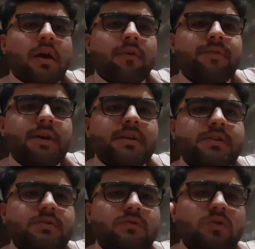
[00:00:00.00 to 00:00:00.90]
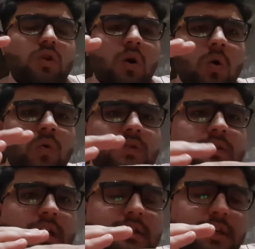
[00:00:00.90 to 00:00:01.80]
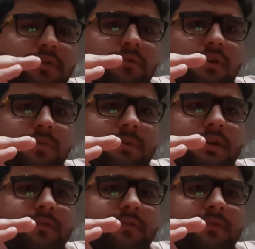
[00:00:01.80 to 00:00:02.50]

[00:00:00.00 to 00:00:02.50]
if there is no central government,